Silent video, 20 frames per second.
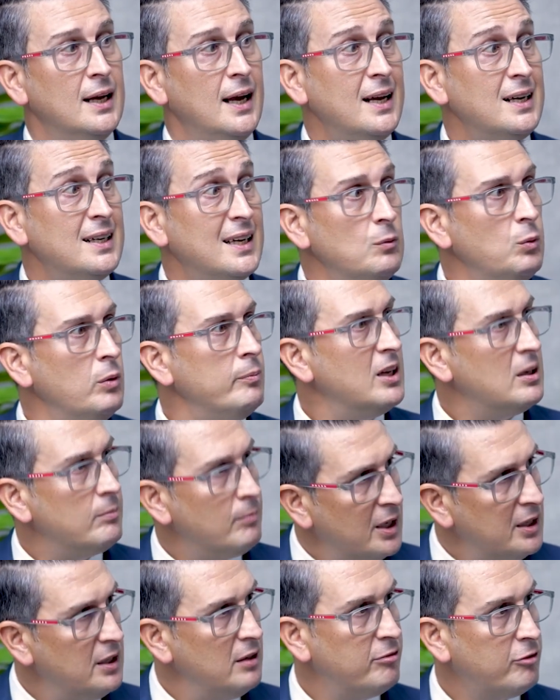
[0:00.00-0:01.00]
And can we make
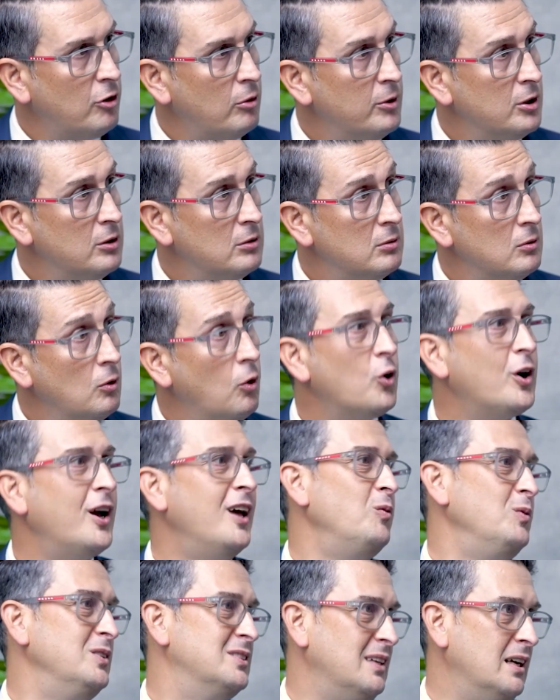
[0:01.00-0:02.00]
money from it? Or
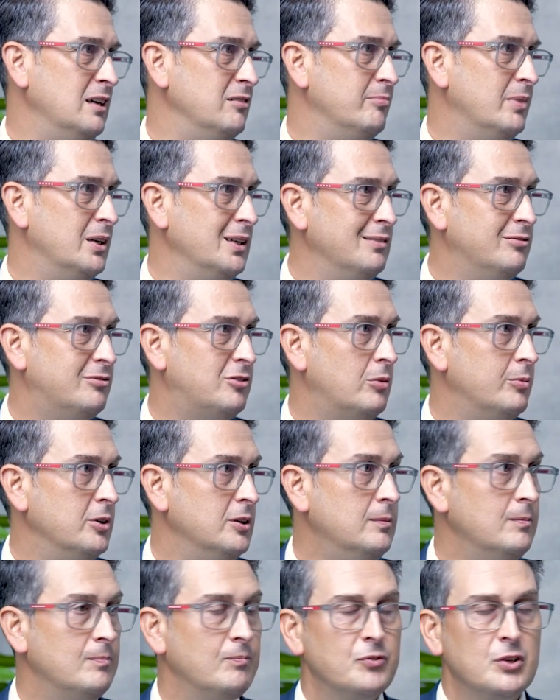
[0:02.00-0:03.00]
can we save money
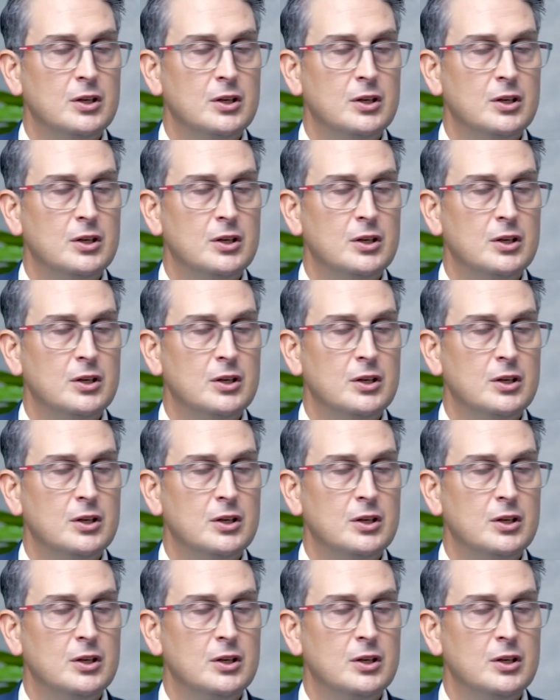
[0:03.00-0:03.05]
from it?